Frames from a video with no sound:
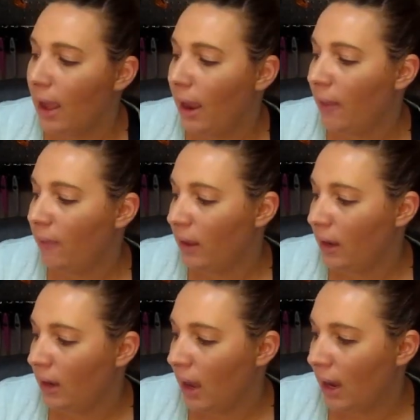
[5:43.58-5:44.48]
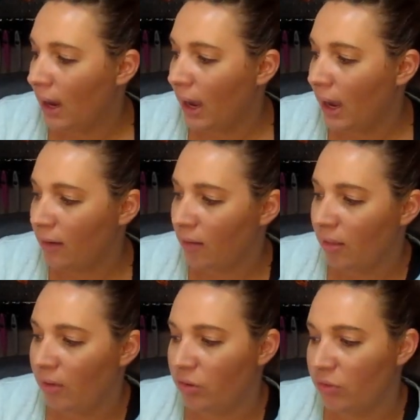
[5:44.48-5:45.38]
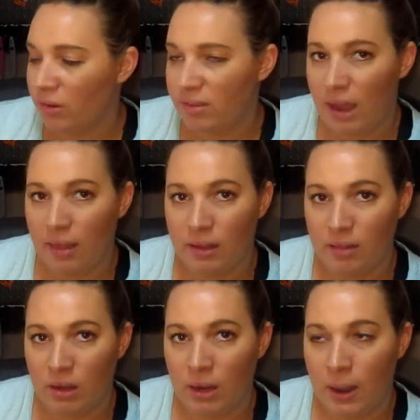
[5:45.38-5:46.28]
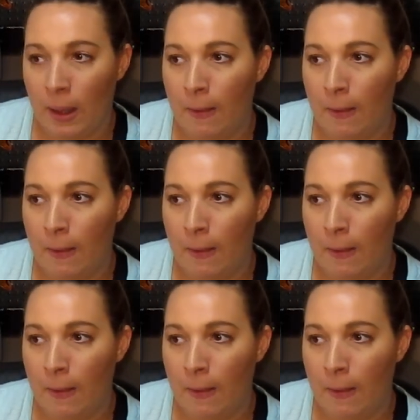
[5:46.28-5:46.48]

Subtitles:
And then I had the leftover salad that,